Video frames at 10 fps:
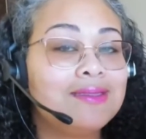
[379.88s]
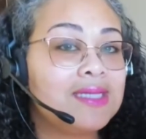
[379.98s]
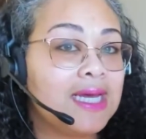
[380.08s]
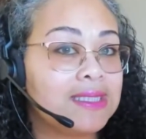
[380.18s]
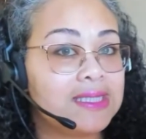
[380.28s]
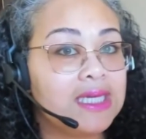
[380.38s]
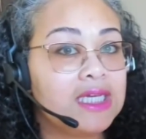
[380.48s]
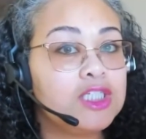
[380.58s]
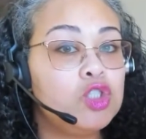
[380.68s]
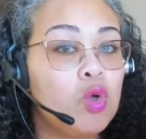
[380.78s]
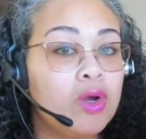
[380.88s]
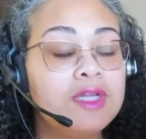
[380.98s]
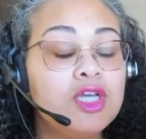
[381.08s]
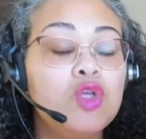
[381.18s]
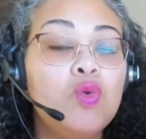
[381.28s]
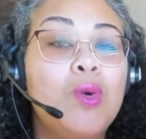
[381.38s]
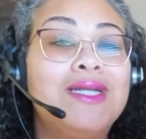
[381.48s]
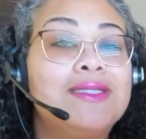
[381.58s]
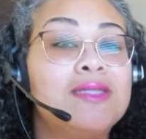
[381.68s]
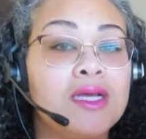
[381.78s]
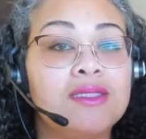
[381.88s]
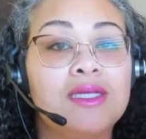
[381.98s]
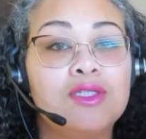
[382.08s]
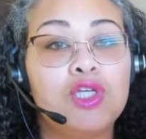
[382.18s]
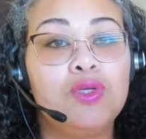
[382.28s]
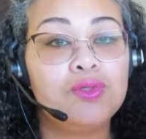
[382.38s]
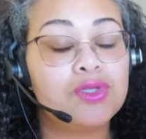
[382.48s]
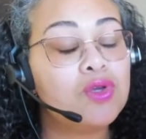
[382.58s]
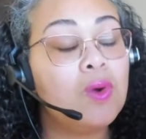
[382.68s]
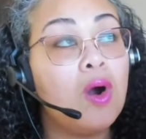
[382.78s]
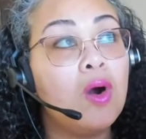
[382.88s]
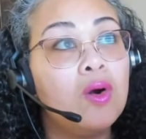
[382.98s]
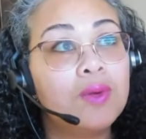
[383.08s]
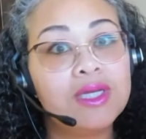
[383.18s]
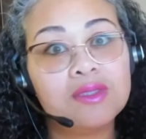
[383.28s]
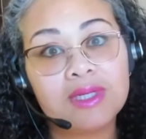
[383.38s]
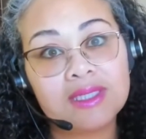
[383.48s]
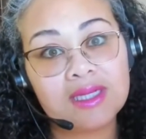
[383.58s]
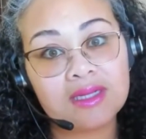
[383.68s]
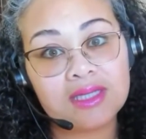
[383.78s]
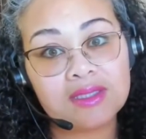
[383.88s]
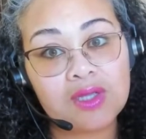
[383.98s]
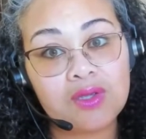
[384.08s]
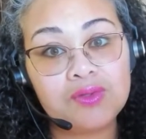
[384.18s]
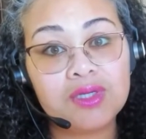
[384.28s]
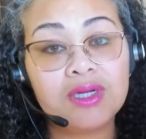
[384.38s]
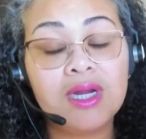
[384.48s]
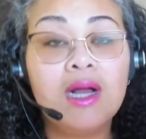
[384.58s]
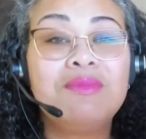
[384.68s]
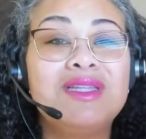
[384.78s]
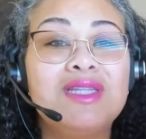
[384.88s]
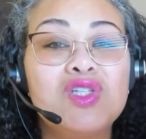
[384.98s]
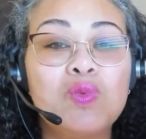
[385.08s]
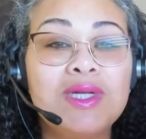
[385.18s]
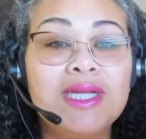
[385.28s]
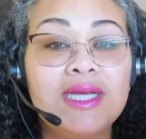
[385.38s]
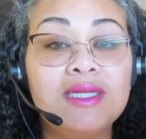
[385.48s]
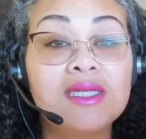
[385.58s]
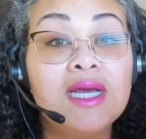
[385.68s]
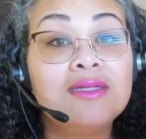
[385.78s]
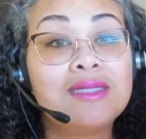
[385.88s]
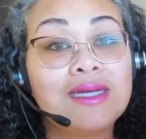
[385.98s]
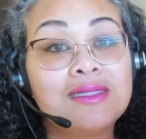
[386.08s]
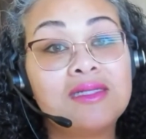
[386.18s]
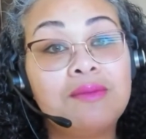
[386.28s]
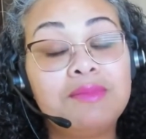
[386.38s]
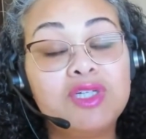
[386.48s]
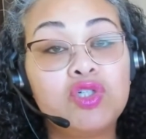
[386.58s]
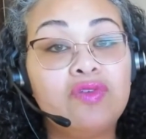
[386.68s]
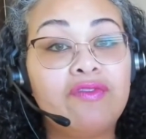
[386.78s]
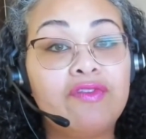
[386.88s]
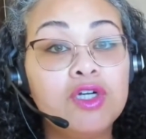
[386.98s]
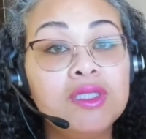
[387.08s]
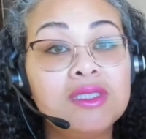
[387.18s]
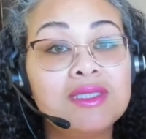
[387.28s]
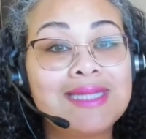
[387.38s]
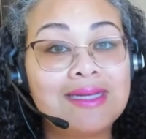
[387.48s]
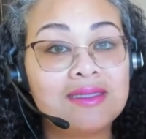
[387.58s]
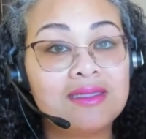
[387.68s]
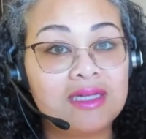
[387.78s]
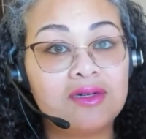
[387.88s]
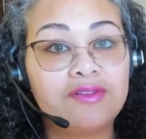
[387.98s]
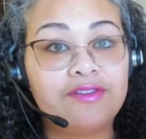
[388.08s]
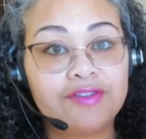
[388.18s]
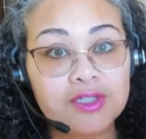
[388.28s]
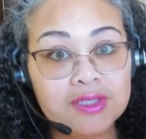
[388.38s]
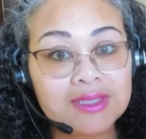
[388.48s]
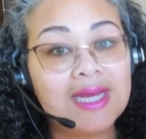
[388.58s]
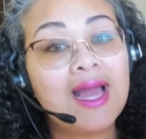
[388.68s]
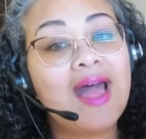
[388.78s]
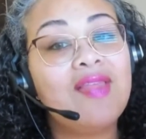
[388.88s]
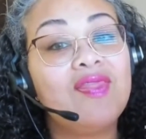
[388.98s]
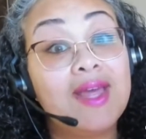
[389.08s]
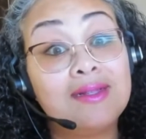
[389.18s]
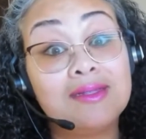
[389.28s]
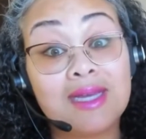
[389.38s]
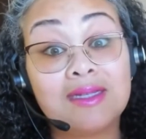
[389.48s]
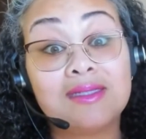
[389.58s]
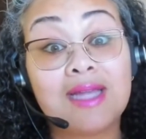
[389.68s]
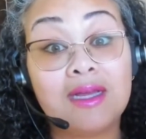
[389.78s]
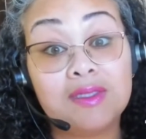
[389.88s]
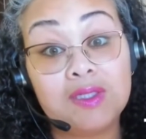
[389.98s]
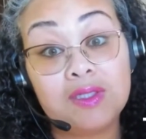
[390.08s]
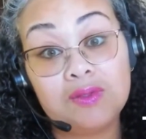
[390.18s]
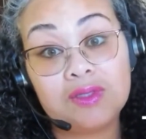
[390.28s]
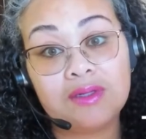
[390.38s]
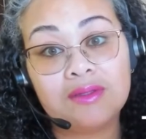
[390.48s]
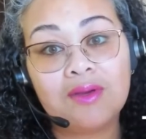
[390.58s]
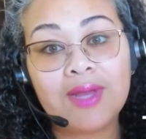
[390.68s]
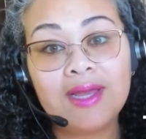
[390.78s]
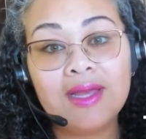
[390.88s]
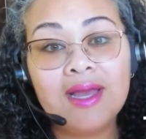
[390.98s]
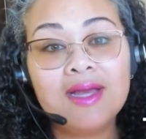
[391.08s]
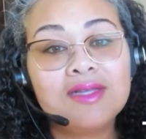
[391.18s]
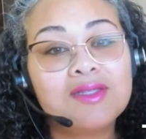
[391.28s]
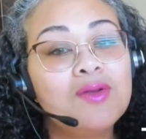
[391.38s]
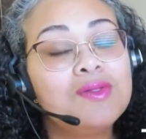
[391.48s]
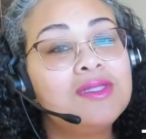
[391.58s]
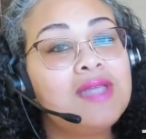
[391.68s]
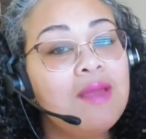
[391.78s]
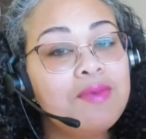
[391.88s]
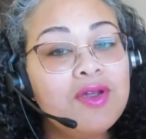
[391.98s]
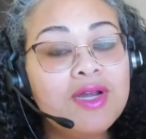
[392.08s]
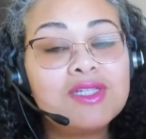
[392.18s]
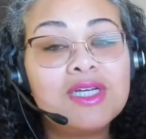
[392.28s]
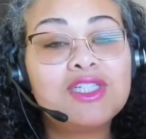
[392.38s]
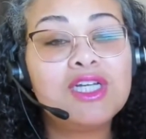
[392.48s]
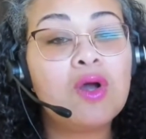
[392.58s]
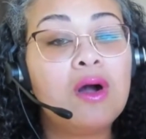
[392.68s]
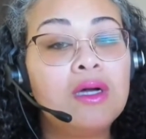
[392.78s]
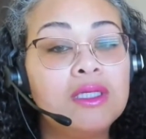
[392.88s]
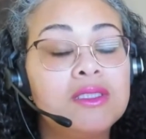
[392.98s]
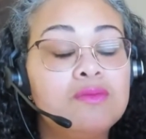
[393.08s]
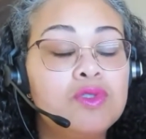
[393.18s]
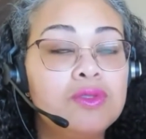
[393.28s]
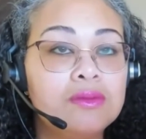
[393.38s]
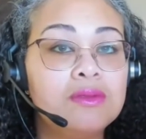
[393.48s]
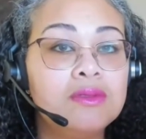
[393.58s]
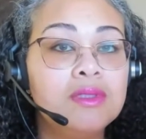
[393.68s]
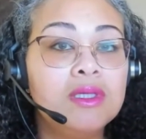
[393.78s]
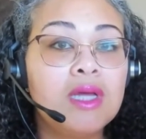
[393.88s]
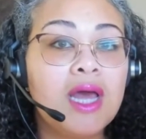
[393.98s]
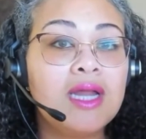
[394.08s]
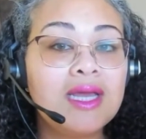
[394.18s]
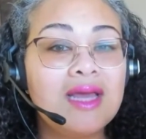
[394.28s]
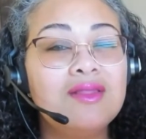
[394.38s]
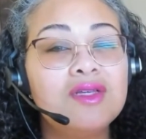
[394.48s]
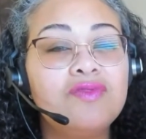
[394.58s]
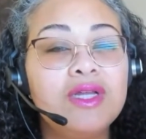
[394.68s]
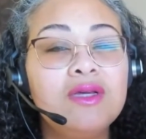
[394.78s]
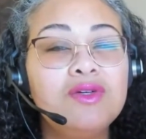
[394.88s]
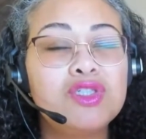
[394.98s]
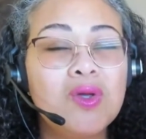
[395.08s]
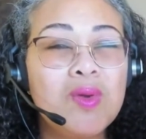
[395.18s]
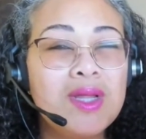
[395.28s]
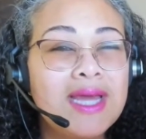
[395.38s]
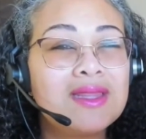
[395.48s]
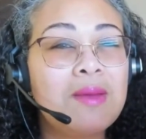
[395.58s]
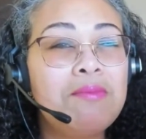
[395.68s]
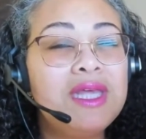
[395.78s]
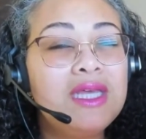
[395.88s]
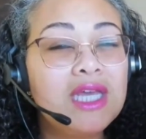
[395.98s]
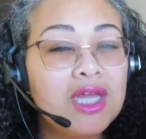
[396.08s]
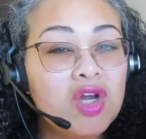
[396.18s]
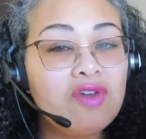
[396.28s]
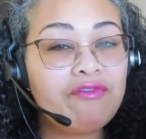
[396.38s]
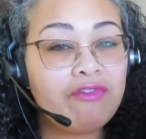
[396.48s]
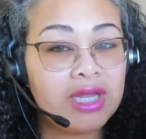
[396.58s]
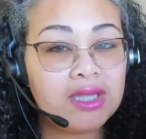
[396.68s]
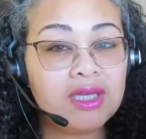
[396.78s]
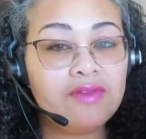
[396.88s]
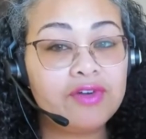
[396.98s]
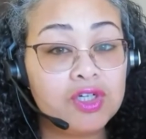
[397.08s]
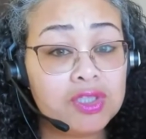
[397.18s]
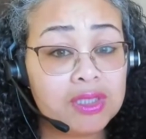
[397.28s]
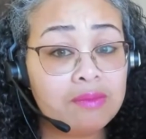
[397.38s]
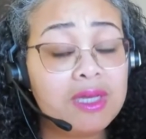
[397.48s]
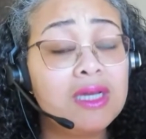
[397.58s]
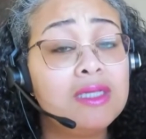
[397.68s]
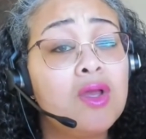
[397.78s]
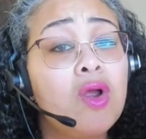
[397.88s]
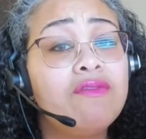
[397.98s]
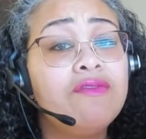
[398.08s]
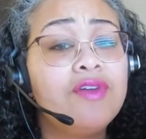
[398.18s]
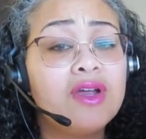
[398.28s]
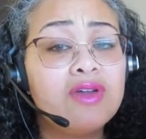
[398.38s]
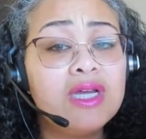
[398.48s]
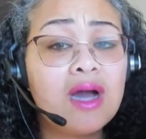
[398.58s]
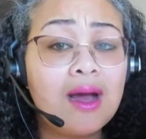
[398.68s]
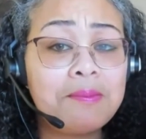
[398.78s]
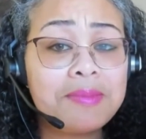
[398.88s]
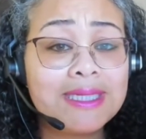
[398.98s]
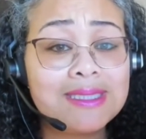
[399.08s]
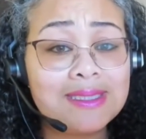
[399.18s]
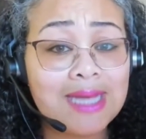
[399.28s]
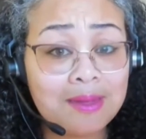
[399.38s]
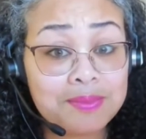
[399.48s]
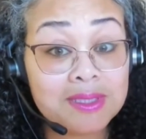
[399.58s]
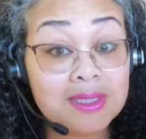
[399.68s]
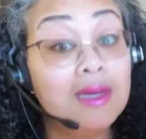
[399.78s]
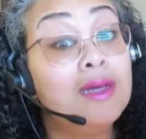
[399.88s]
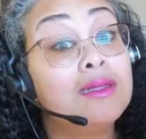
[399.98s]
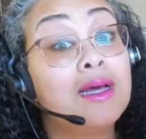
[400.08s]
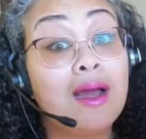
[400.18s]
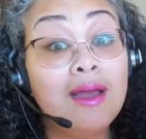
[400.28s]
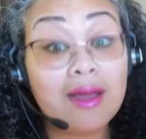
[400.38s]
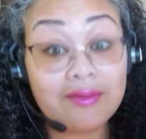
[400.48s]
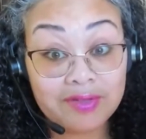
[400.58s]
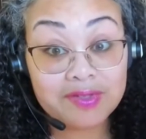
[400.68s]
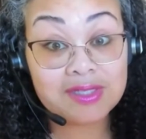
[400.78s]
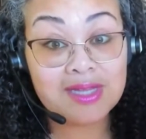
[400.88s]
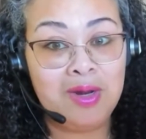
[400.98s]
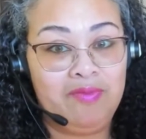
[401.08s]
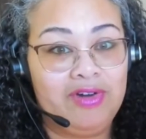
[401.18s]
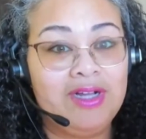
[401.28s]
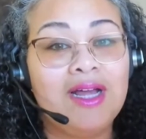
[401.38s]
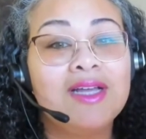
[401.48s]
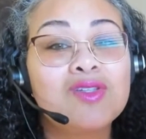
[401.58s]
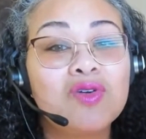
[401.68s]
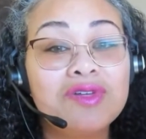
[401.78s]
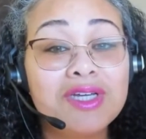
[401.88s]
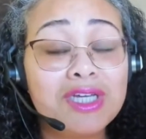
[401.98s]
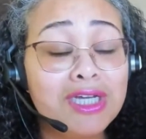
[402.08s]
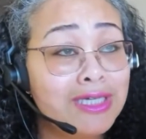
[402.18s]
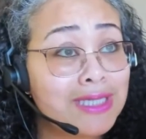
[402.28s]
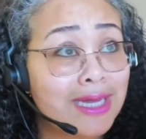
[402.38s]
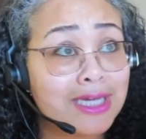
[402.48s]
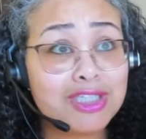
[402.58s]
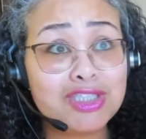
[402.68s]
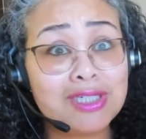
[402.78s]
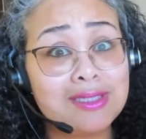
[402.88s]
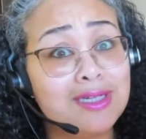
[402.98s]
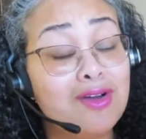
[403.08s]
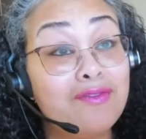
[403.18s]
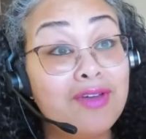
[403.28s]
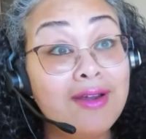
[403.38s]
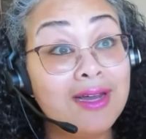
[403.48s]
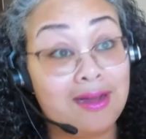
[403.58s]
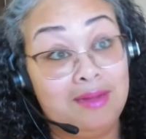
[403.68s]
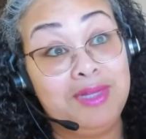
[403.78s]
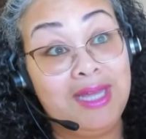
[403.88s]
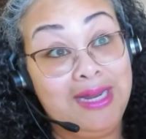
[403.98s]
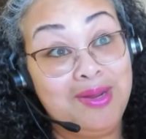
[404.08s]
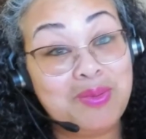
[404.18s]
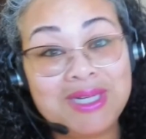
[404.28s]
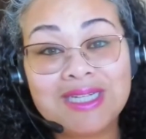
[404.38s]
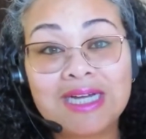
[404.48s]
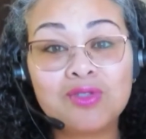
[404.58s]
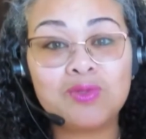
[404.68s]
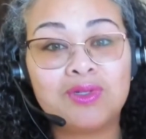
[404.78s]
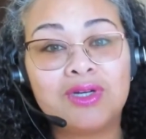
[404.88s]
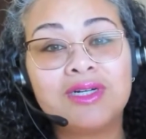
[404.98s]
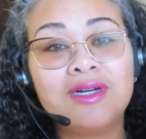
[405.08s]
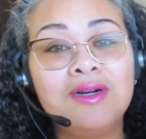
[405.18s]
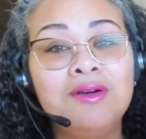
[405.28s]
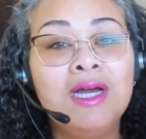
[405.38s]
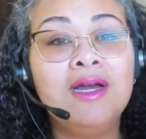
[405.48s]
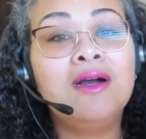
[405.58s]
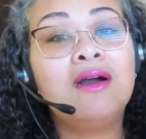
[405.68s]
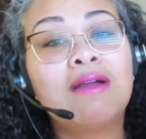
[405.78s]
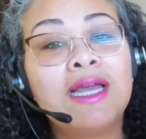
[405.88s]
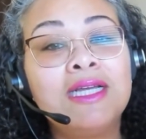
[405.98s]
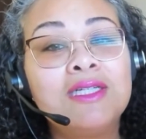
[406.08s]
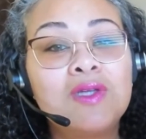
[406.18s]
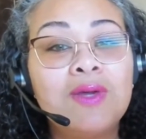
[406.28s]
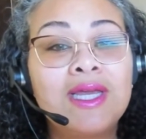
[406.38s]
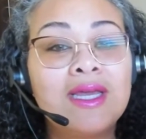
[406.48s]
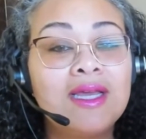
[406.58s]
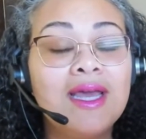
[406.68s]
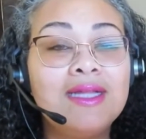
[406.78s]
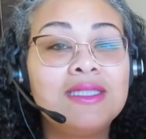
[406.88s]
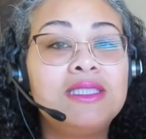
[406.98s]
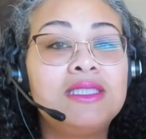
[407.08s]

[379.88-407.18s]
testing, because normally you want to test as a user, you always want to test as a user, but this one is test submission first, test data first, and then test as a user. Okay, so Zapier is such an awesome tool. And again, this video is showing like the beginner friendly version, because there are very complex Zaps that I have even set up for clients over the years. I actually just did a very complicated one not too long ago. Okay, so it can get